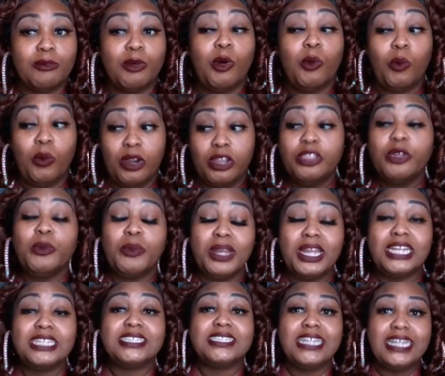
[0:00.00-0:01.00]
Well, one of the
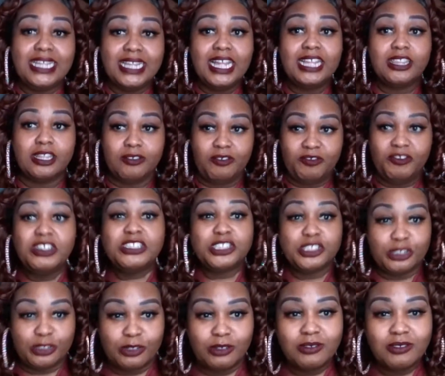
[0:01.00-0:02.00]
ways in the
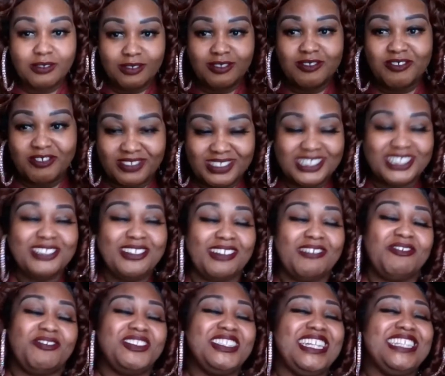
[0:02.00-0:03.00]
physical sort
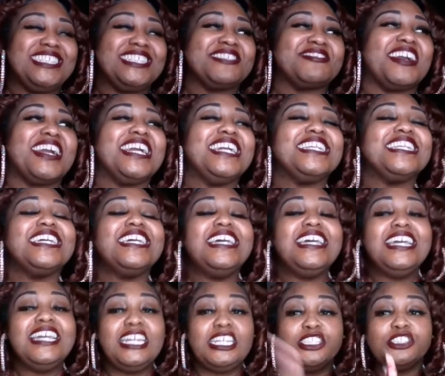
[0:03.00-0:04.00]
of sense, right,
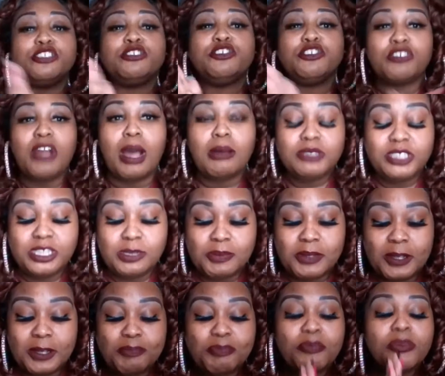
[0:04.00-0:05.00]
is through drop
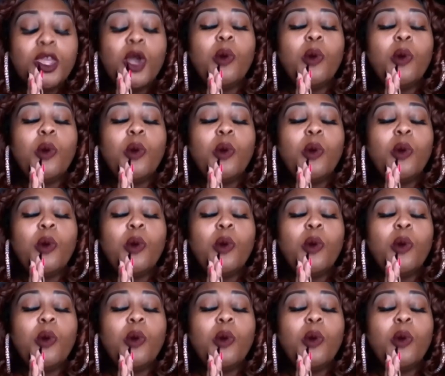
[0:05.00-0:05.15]
shipping.